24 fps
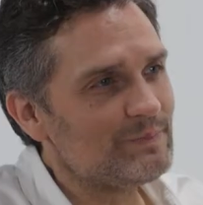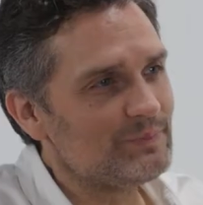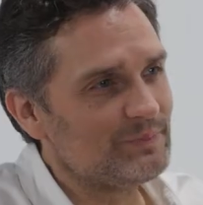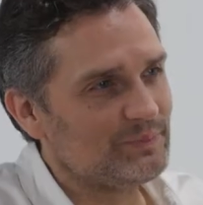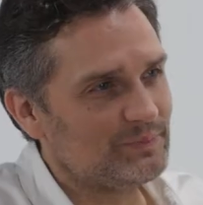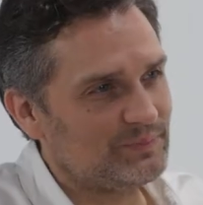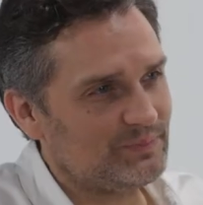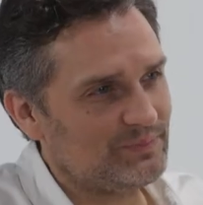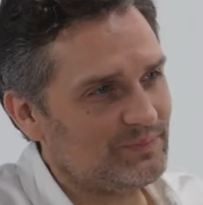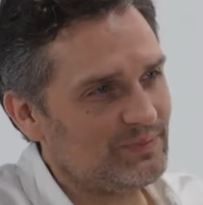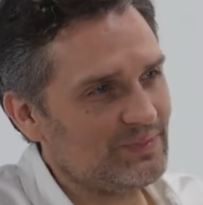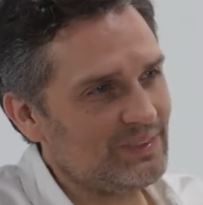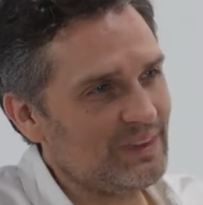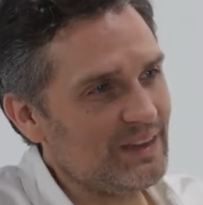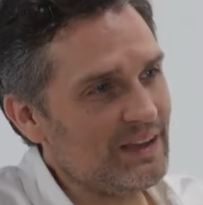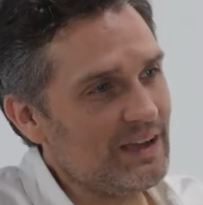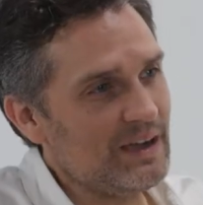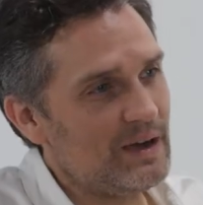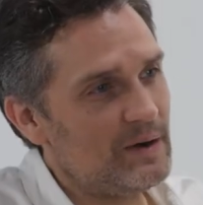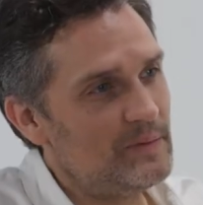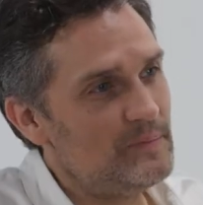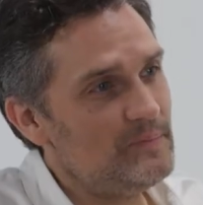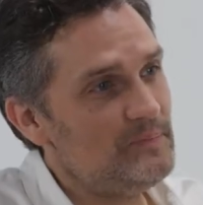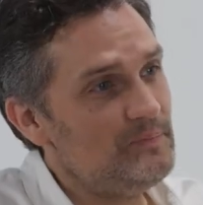and you were like,
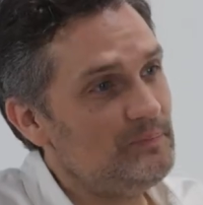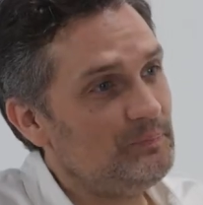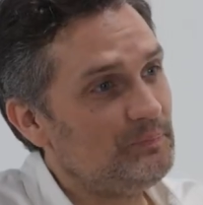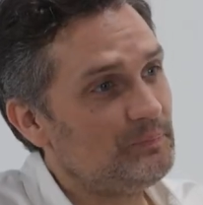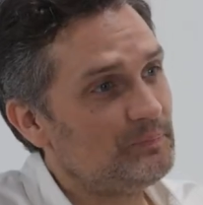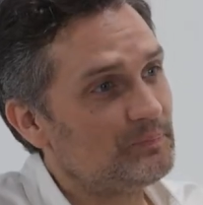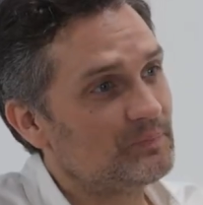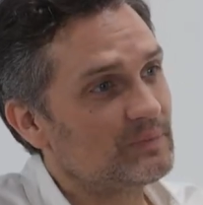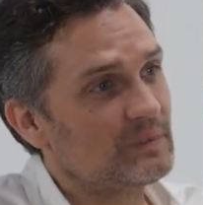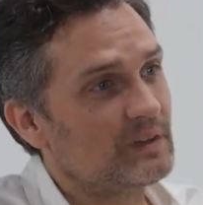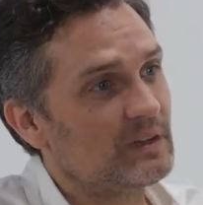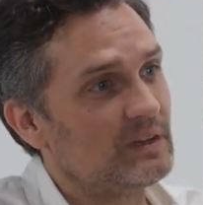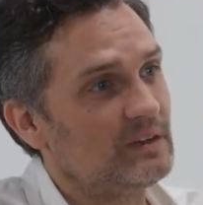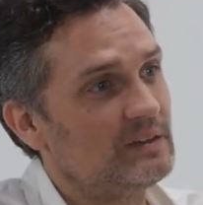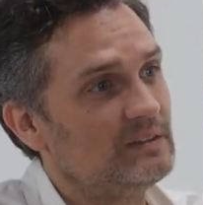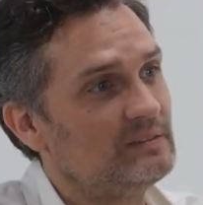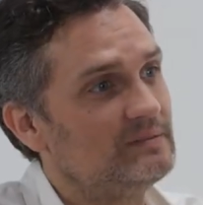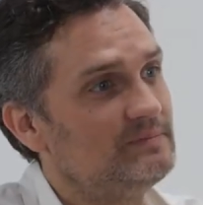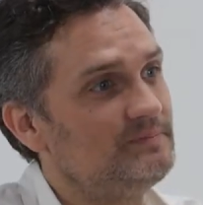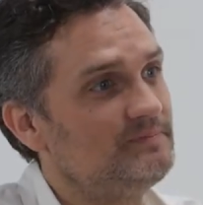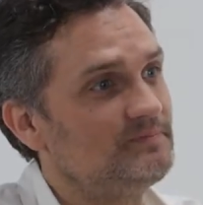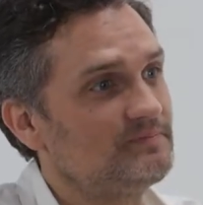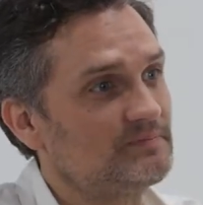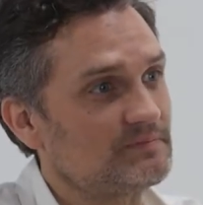we
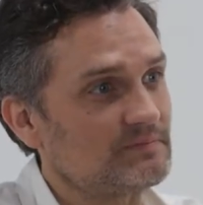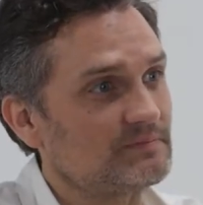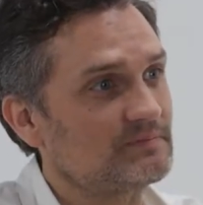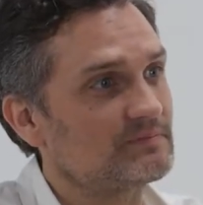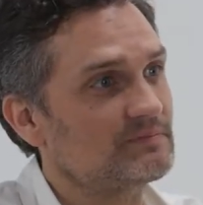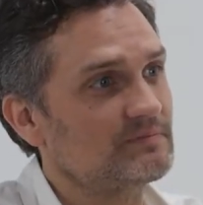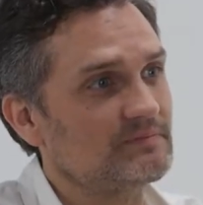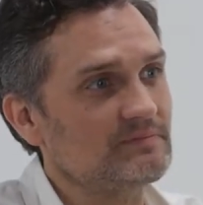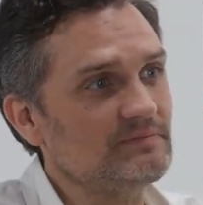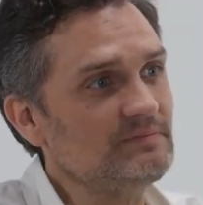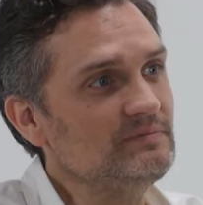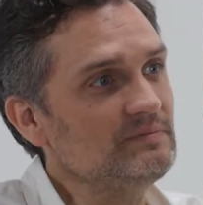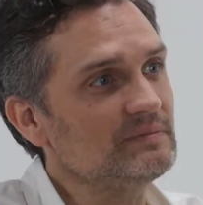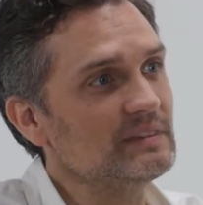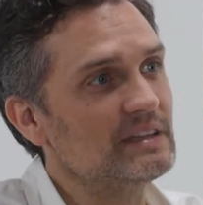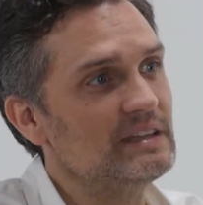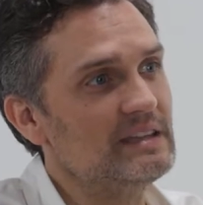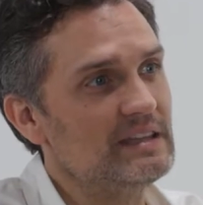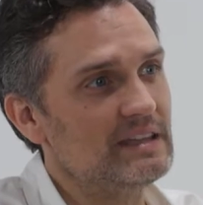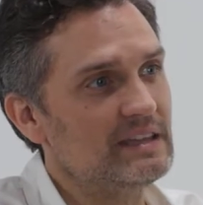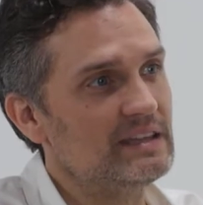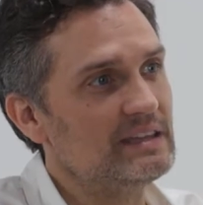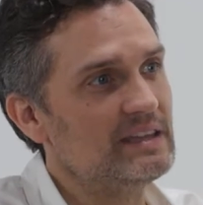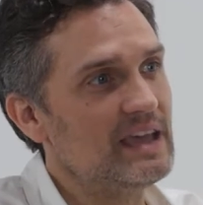need to do this
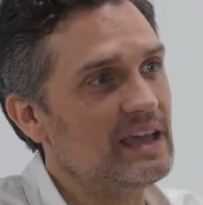now.